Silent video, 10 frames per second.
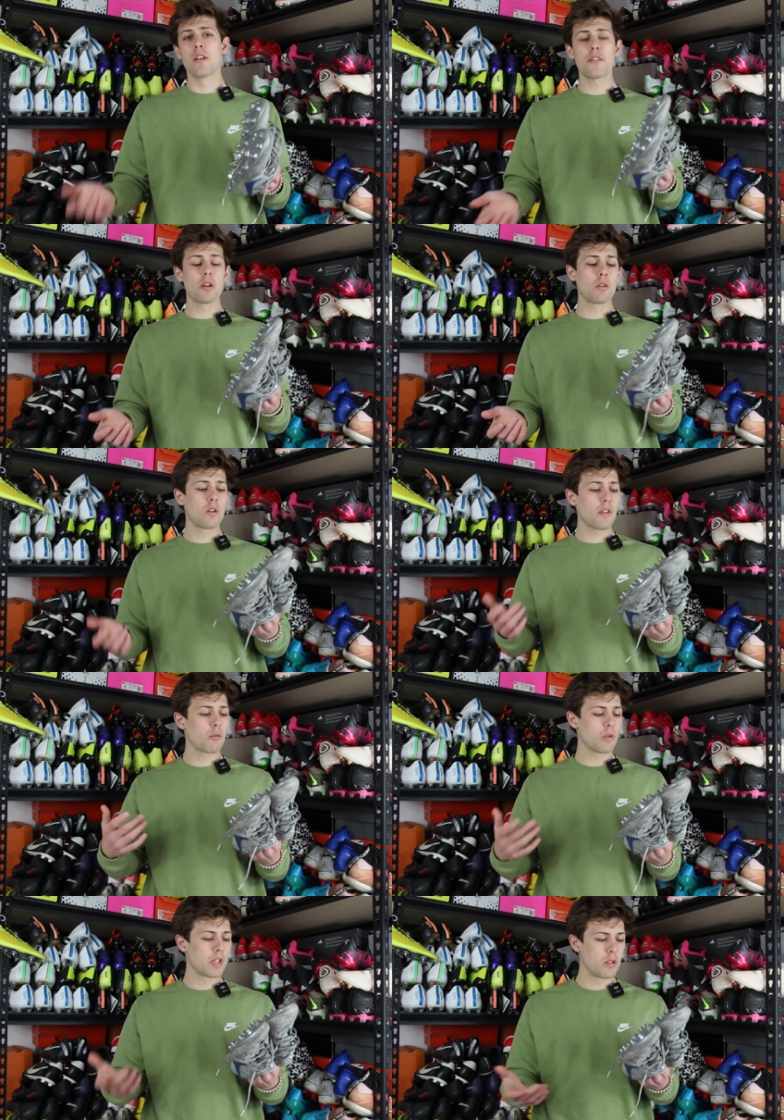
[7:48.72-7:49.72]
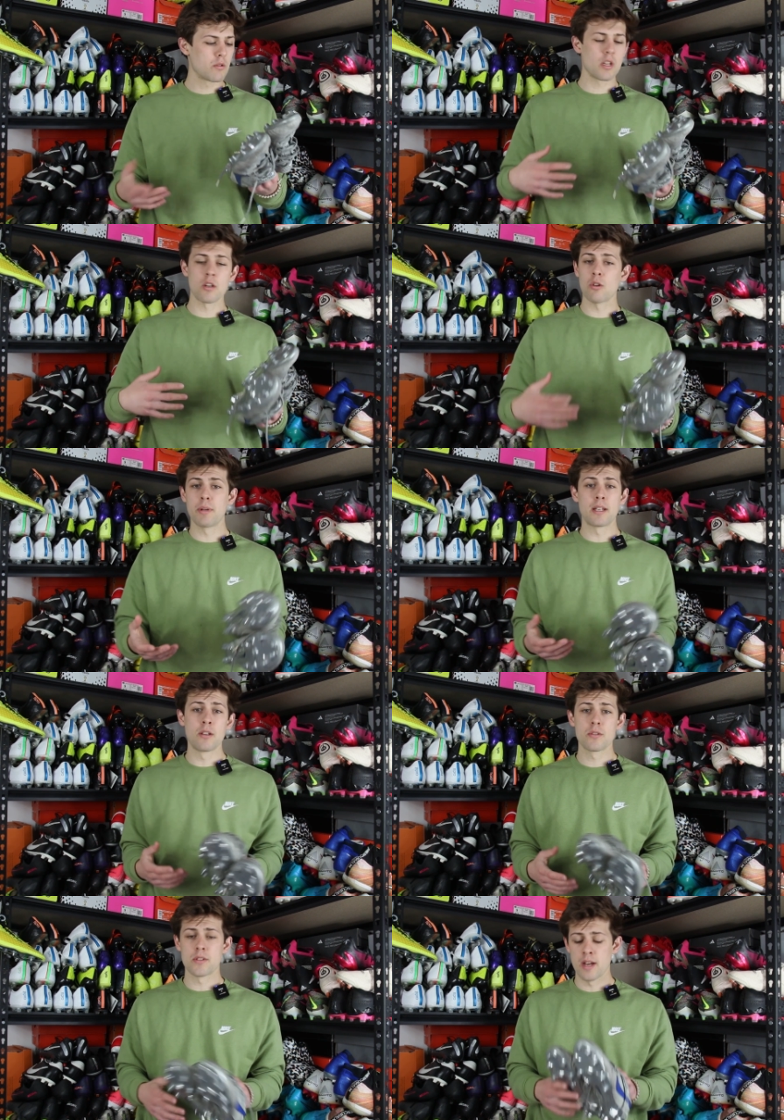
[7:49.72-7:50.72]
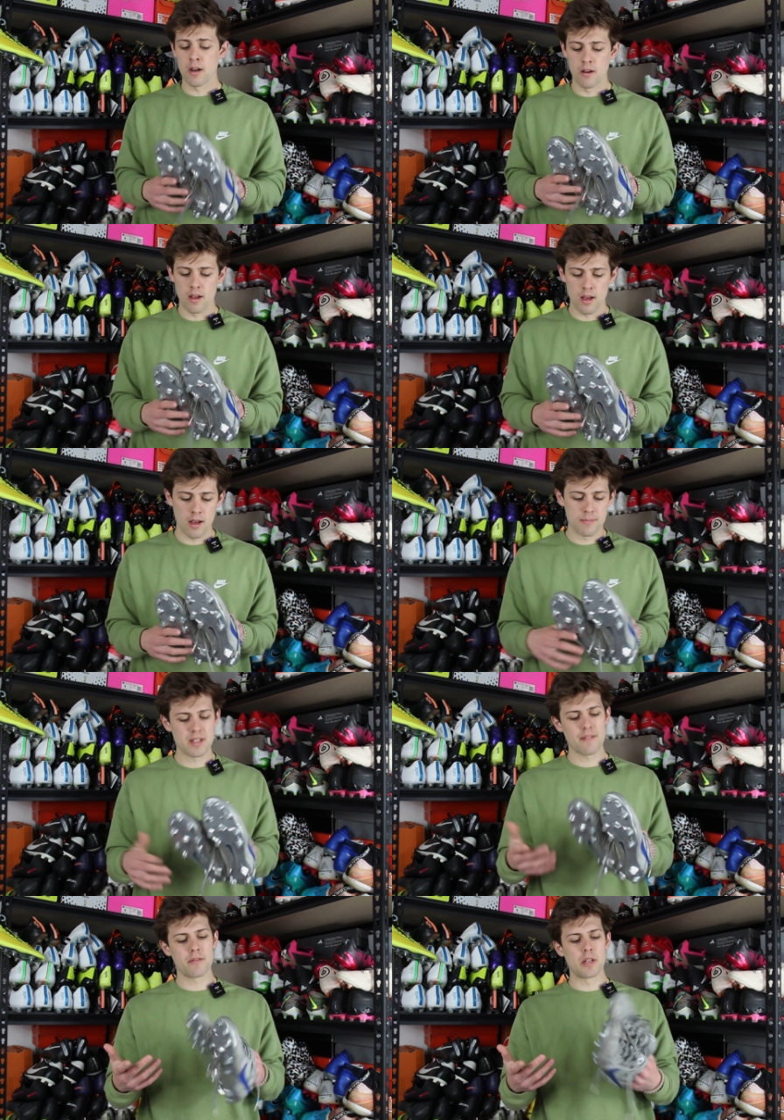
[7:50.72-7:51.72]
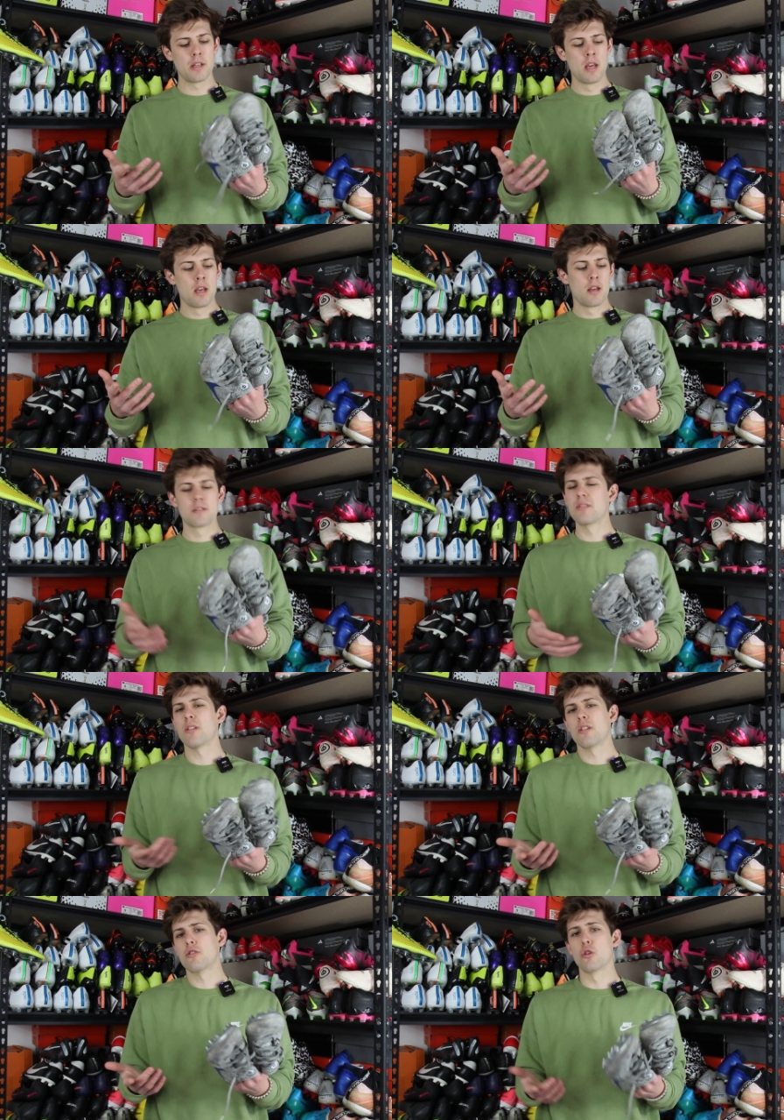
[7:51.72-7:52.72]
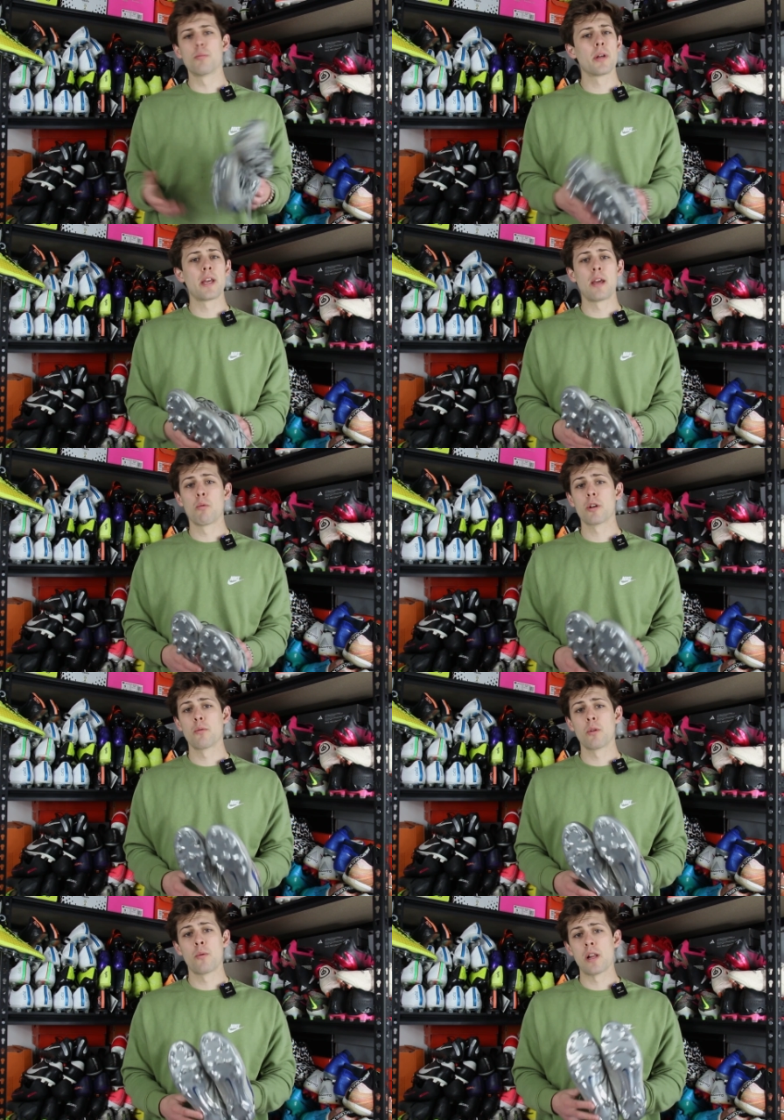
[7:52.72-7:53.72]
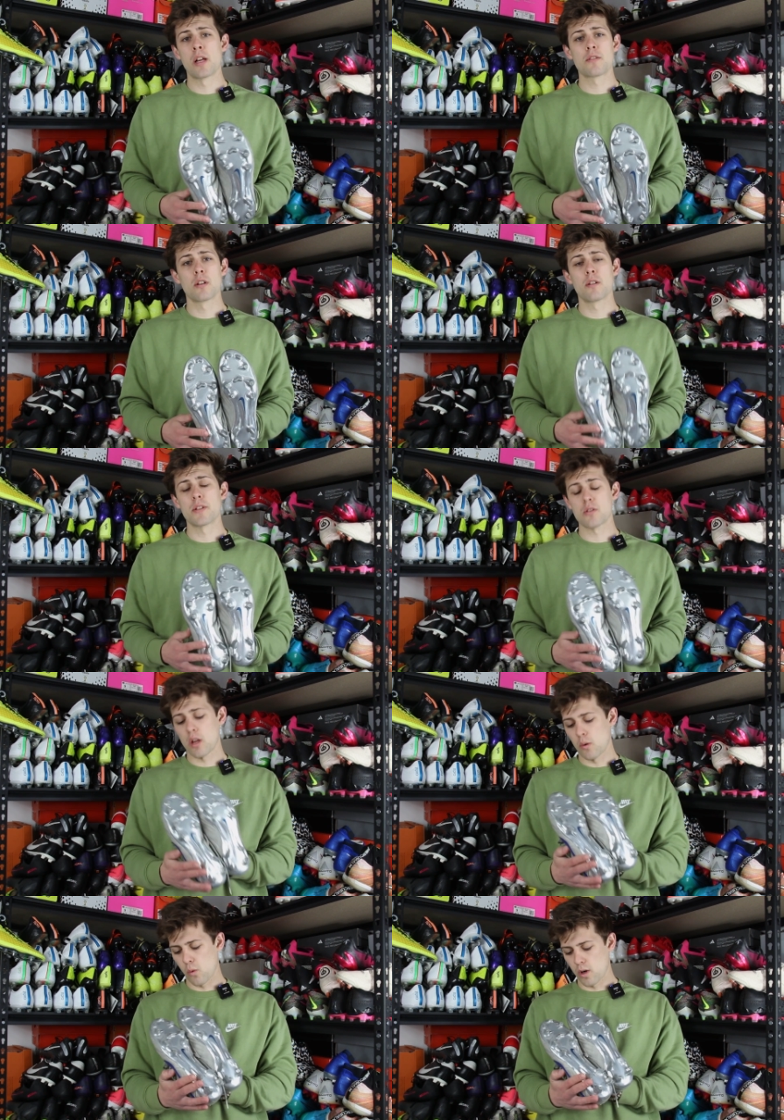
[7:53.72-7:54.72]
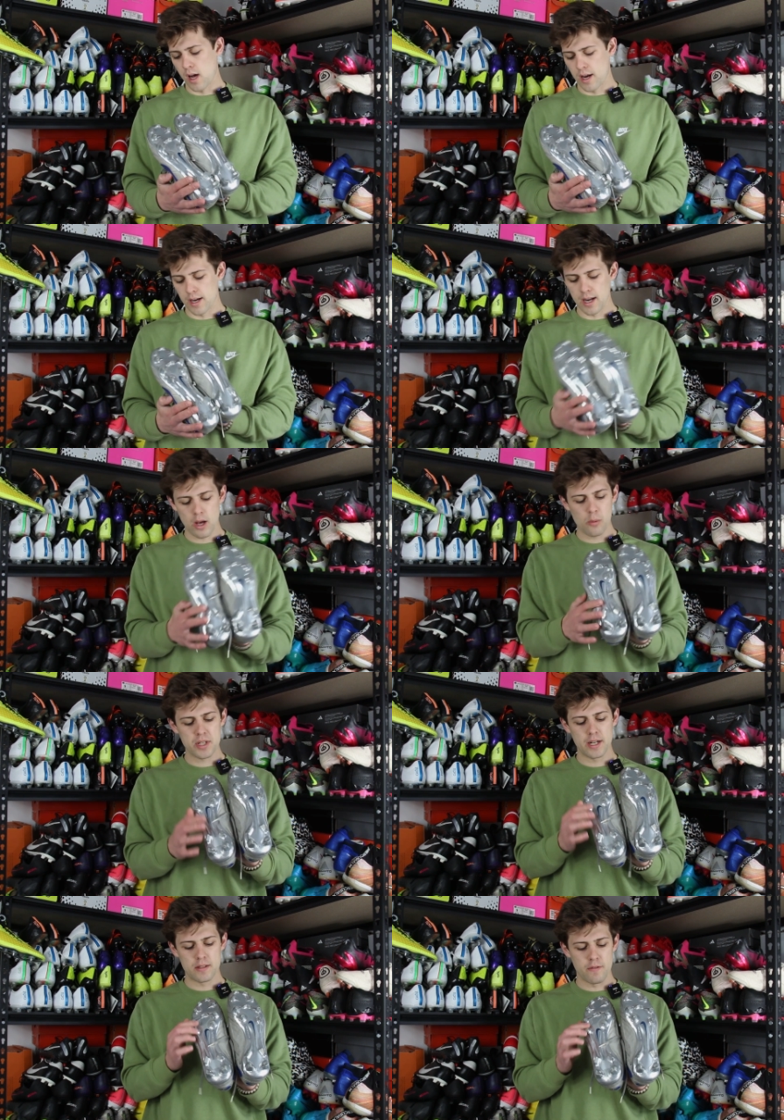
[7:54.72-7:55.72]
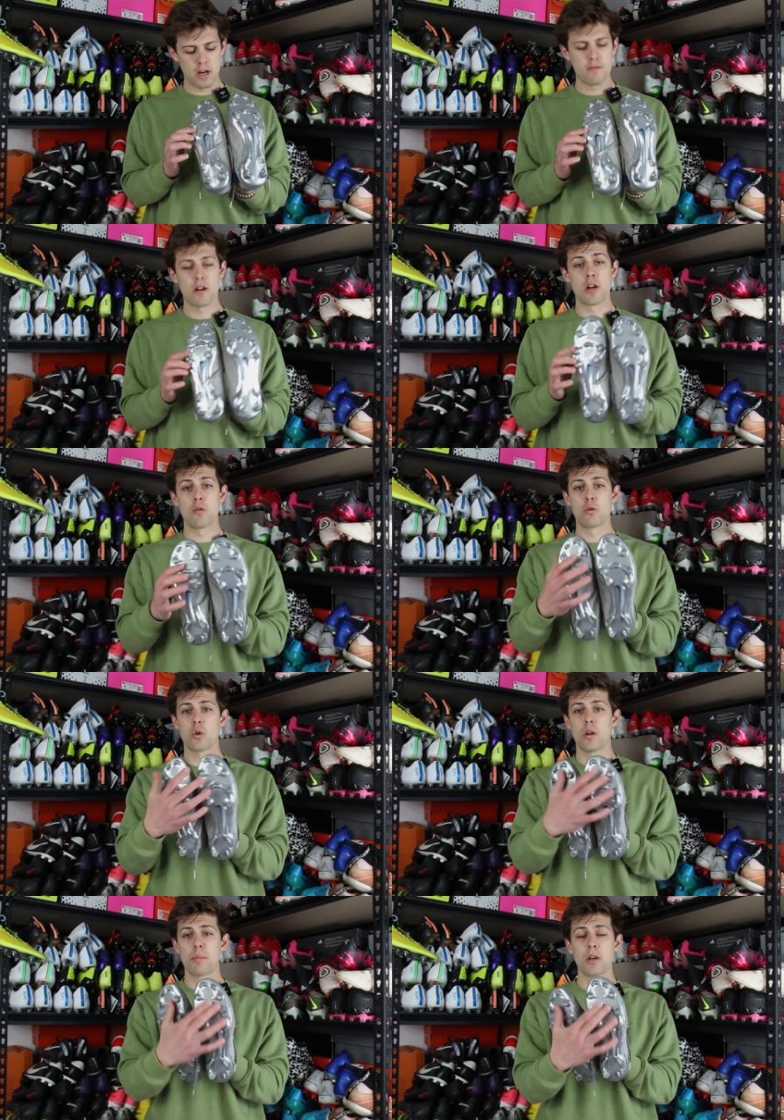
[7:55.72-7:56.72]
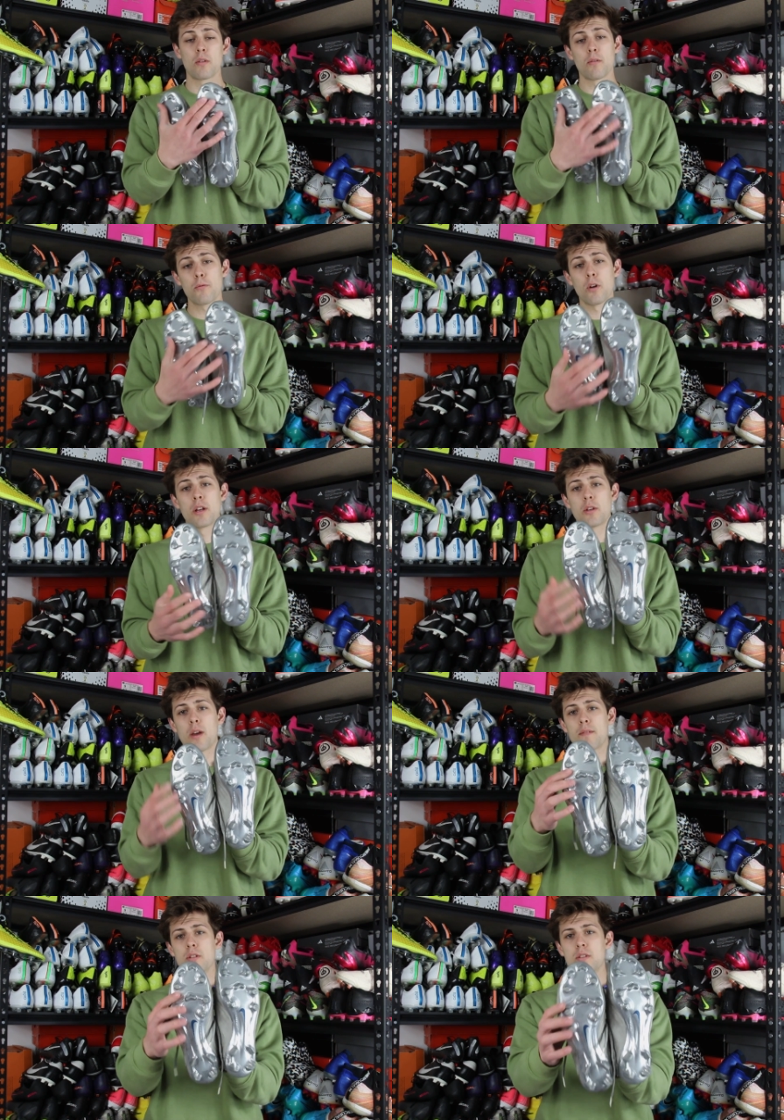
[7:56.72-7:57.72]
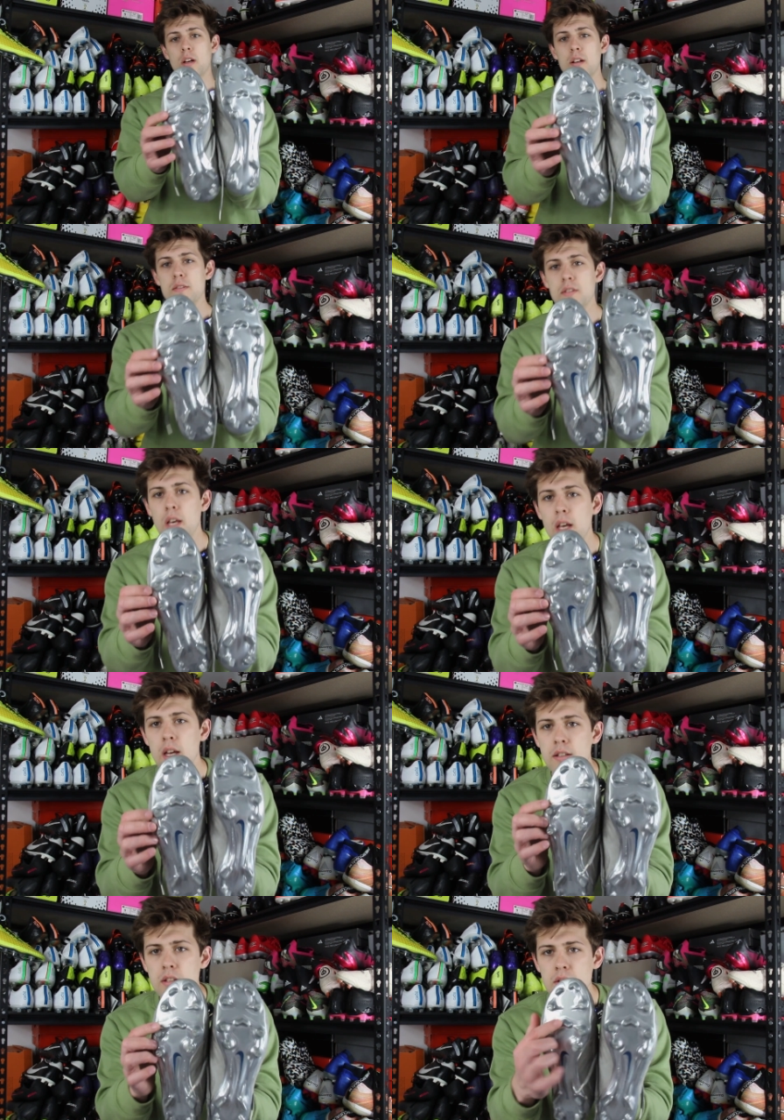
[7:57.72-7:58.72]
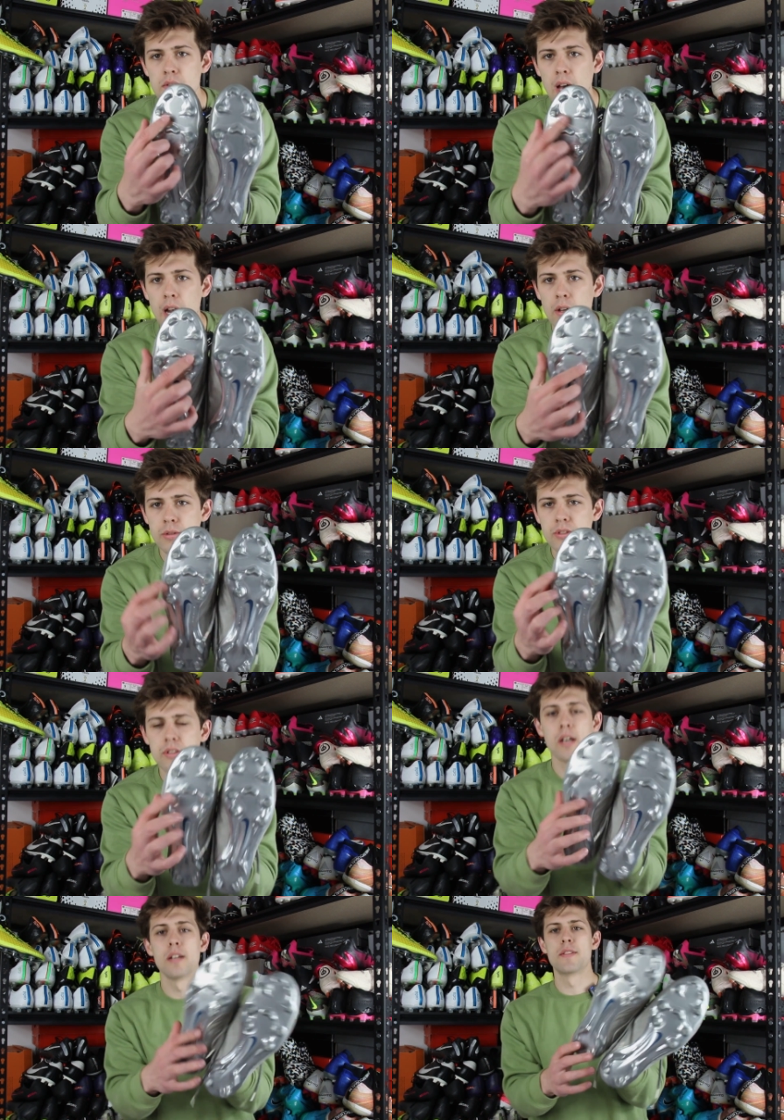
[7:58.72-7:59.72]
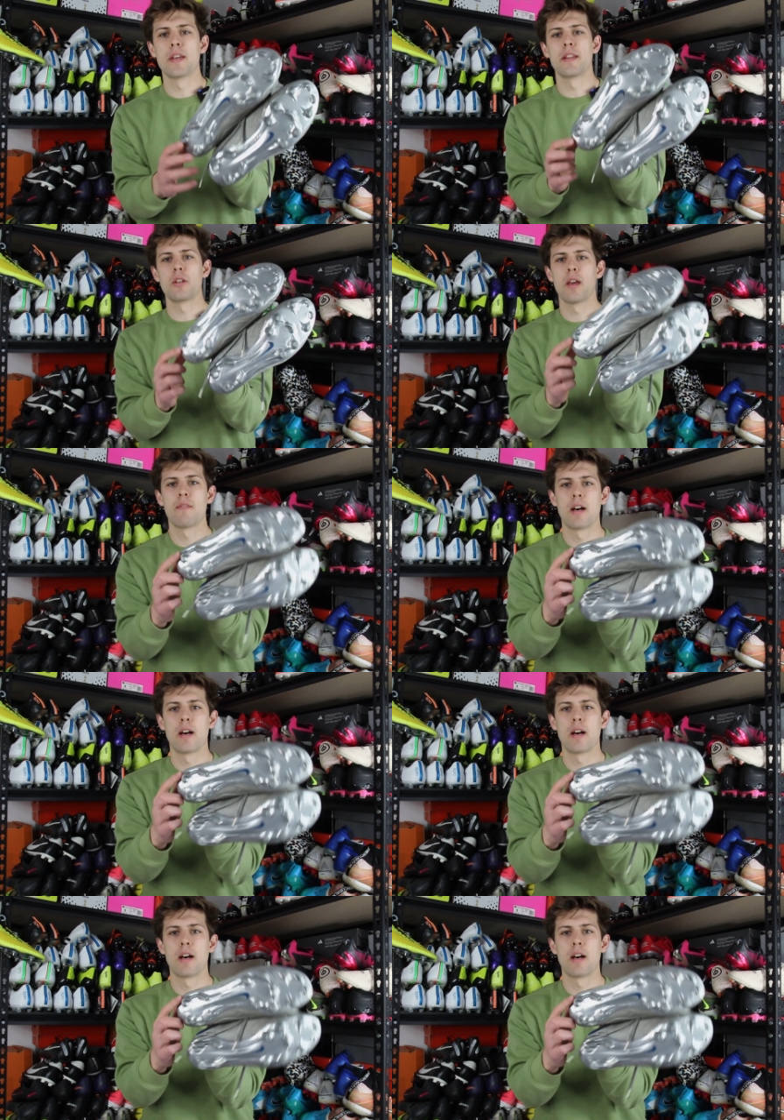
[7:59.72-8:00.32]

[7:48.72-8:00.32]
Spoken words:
nothing really huge there, no big deals there. Definitely still a good sole plate. It worked really well on turf. That's all I wore it on. It helps that it's very, very neutral up here in the front. You have just tons of conical studs, and then you have